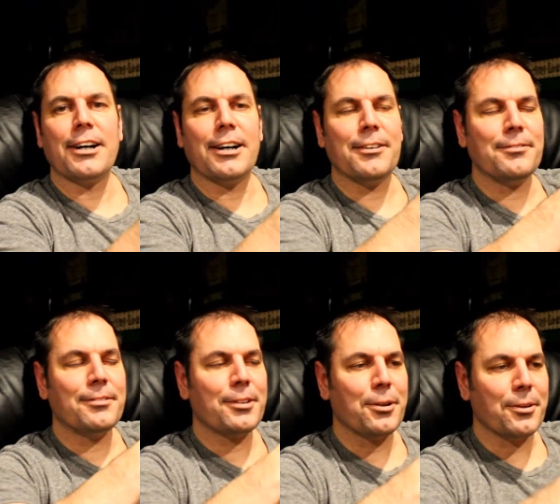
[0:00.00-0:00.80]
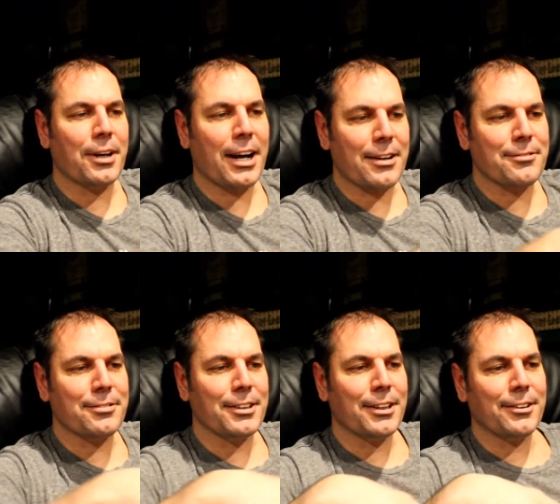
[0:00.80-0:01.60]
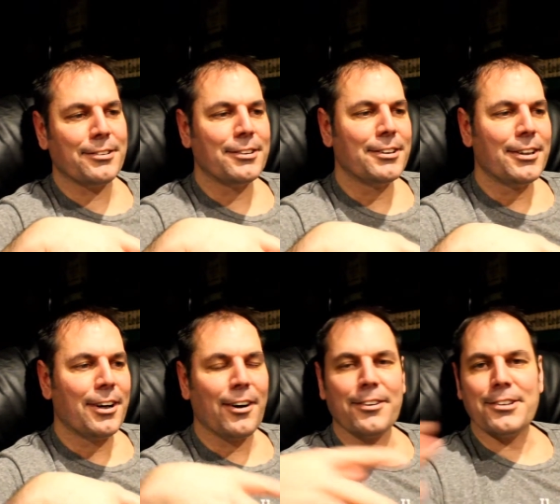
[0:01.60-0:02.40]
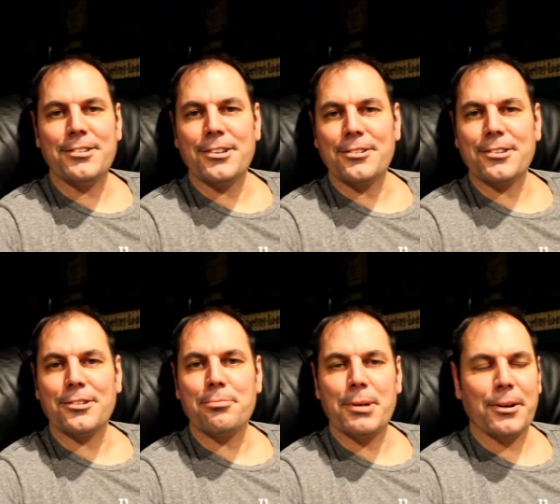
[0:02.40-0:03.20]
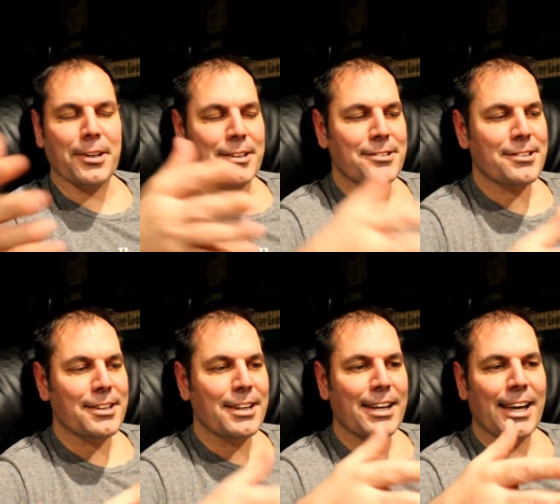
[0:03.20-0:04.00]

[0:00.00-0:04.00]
um, who have you know all these years experience,